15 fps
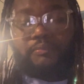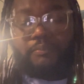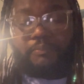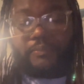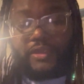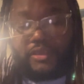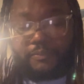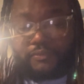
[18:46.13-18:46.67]

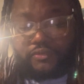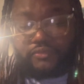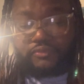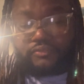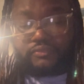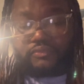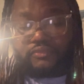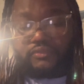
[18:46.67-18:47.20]
People
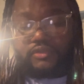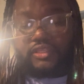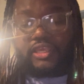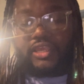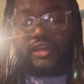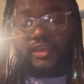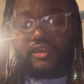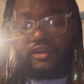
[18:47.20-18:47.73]

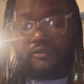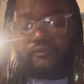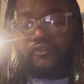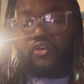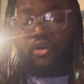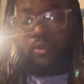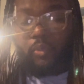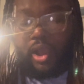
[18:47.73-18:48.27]
can help
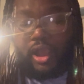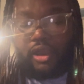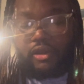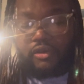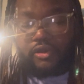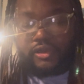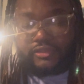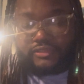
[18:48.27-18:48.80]
for a
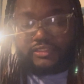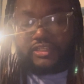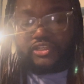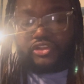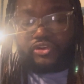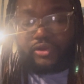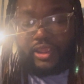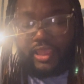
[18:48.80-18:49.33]
while until
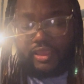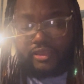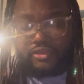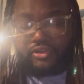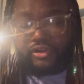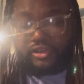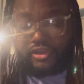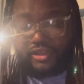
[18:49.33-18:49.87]

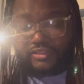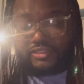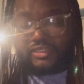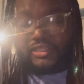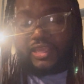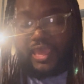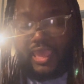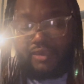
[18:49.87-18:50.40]
you're
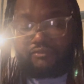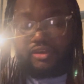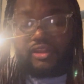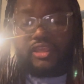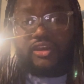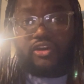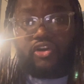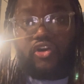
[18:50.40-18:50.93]
constantly having
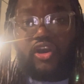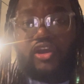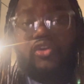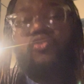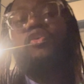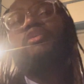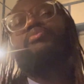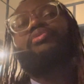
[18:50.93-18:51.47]
an
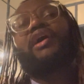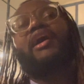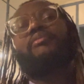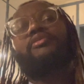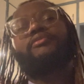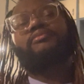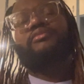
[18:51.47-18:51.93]
ongoing problem.